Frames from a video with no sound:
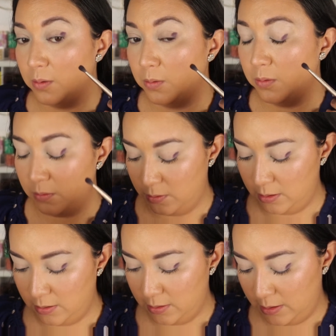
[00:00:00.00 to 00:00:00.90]
Ooh,
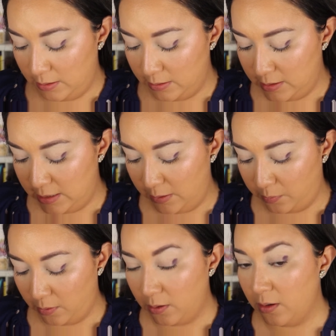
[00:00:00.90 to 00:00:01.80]
it's
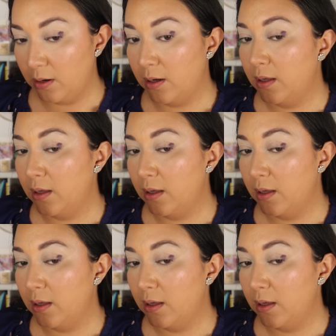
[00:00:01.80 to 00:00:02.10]
deeper.